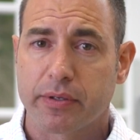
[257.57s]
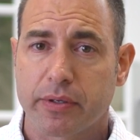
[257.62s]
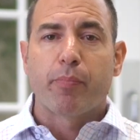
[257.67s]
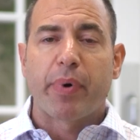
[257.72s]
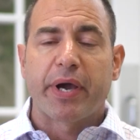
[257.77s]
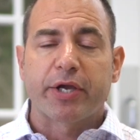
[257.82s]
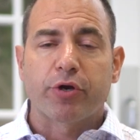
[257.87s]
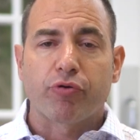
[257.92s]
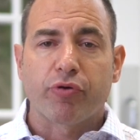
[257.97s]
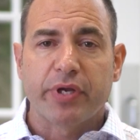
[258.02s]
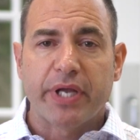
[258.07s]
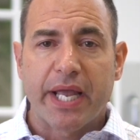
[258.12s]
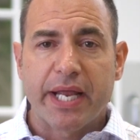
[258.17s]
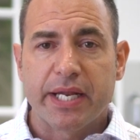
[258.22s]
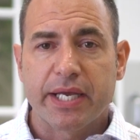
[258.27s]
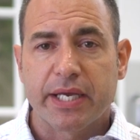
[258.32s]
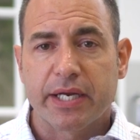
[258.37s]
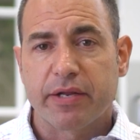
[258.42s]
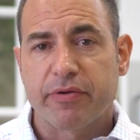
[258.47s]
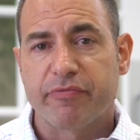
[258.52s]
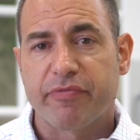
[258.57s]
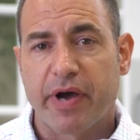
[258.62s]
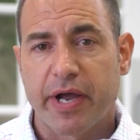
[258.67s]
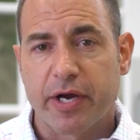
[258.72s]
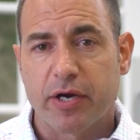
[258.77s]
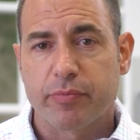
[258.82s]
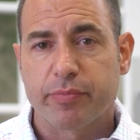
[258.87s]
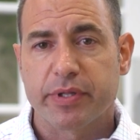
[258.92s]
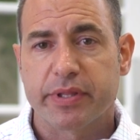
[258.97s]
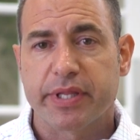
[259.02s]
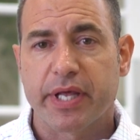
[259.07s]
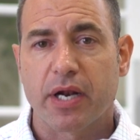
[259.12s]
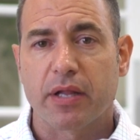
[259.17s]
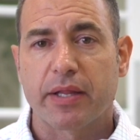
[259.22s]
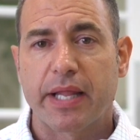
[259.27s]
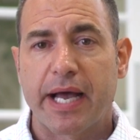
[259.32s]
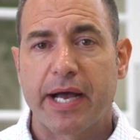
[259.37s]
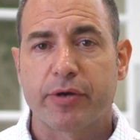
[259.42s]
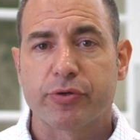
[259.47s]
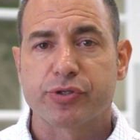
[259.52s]
By creating an environment that
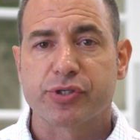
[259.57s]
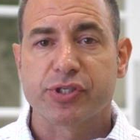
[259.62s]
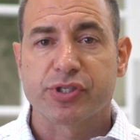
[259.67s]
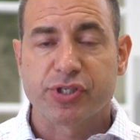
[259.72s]
allows